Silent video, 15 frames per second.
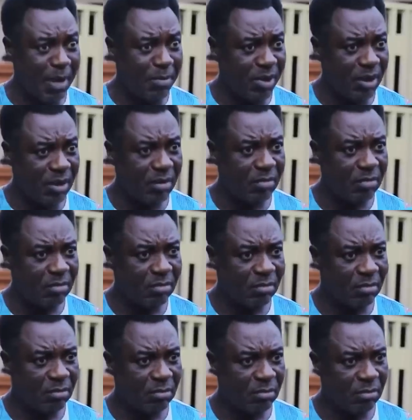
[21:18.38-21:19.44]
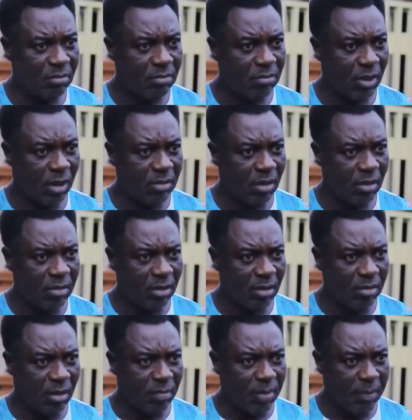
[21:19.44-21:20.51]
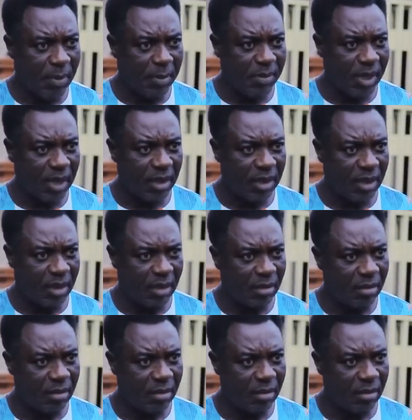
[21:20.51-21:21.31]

Don't papa me. Don't papa me